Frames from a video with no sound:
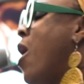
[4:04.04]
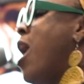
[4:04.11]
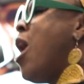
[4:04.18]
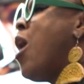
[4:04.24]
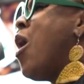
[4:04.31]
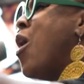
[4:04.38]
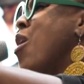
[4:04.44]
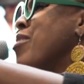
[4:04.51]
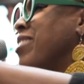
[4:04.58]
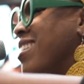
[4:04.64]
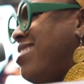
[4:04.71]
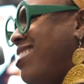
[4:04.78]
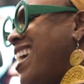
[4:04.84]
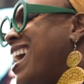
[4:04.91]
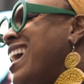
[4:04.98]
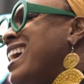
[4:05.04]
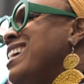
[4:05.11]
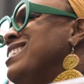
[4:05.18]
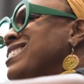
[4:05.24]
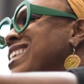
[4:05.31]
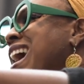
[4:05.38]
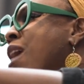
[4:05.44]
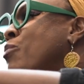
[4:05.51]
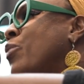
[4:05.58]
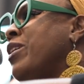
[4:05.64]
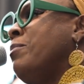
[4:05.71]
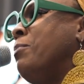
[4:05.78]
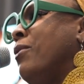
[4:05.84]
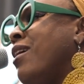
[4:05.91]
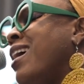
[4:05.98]
all the things that we
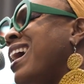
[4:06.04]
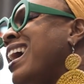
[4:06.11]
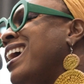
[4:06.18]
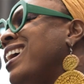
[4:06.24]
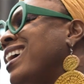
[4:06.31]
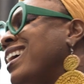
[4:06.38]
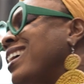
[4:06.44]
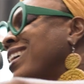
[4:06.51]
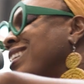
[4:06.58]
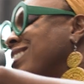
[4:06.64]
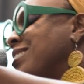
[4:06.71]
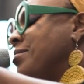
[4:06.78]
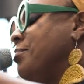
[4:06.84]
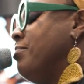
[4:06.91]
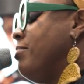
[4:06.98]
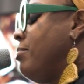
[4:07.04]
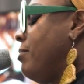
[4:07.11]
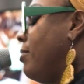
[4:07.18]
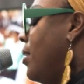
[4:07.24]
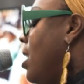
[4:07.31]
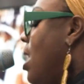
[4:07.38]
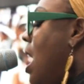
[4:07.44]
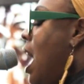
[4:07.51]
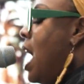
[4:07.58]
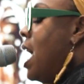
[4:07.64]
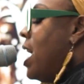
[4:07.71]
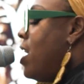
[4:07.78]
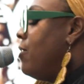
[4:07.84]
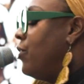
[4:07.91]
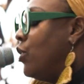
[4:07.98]
bring.
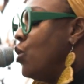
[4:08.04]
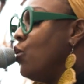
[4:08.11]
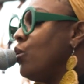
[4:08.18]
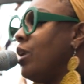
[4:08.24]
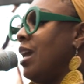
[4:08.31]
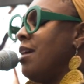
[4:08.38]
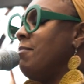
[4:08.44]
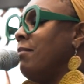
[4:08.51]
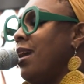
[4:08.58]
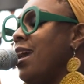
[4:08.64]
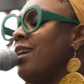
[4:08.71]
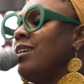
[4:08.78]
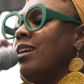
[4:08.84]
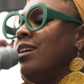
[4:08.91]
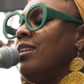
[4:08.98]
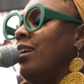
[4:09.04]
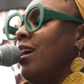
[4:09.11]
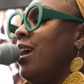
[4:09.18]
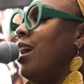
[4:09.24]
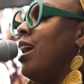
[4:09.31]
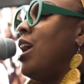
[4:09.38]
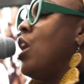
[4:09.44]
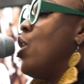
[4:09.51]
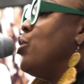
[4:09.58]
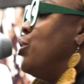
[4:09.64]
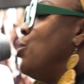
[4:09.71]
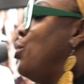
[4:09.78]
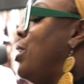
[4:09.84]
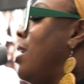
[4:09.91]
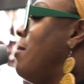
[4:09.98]
If you can make it here,
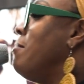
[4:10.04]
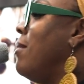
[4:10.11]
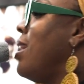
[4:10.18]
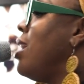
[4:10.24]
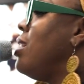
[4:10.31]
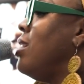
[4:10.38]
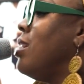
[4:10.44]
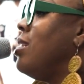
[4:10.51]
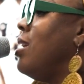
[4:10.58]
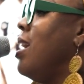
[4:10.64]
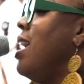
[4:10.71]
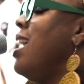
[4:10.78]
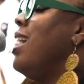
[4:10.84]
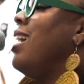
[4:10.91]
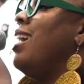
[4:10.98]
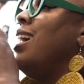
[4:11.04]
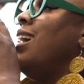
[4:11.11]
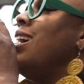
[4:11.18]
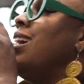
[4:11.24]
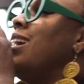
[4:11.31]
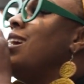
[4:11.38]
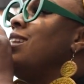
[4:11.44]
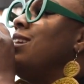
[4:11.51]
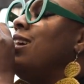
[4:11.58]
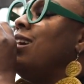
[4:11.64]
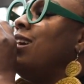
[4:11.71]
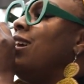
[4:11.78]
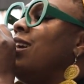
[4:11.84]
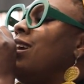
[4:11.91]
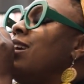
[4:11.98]
you can make it
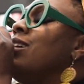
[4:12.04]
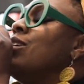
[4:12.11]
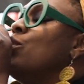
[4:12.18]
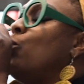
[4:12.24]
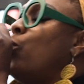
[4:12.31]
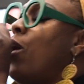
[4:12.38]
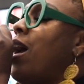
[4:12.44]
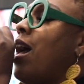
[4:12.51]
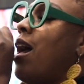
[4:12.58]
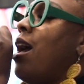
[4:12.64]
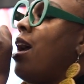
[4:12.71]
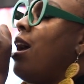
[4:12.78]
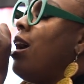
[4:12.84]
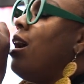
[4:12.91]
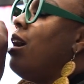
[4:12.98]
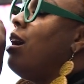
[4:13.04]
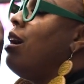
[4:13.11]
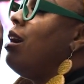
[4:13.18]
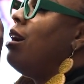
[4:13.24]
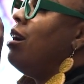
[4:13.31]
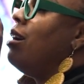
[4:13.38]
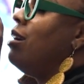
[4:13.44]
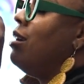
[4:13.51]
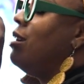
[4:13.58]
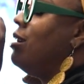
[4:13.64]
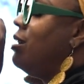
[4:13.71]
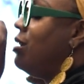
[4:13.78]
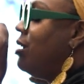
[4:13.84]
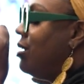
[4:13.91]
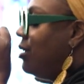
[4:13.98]

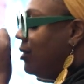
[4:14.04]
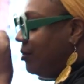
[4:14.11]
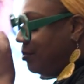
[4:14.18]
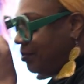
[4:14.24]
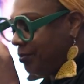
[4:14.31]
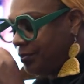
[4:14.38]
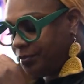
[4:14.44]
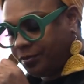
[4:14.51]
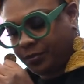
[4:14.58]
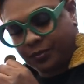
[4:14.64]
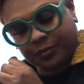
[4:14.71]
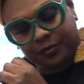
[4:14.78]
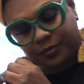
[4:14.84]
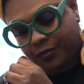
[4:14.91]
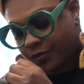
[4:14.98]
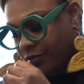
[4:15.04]
anywhere. Sugar.